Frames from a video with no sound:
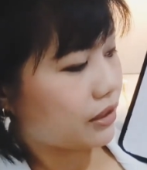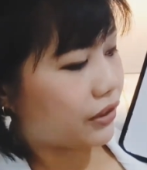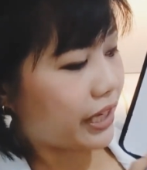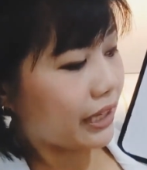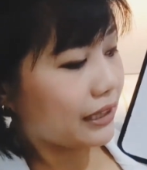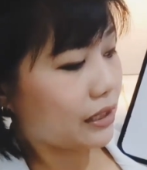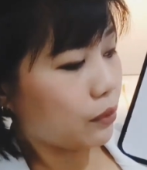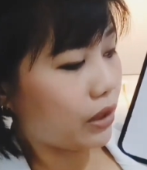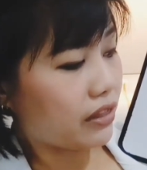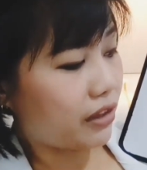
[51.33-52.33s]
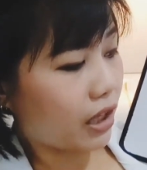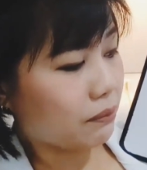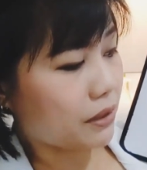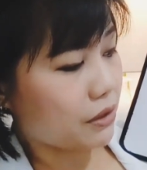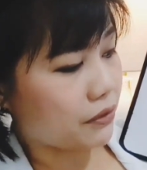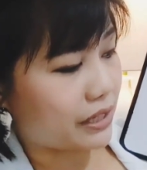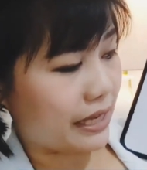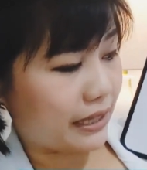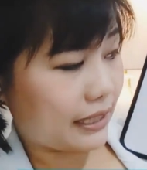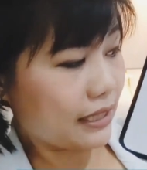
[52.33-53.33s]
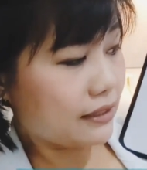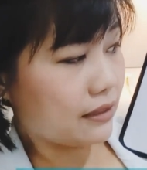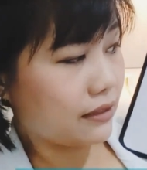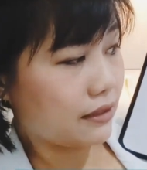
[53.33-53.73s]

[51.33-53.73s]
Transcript: creatinine will not be urinated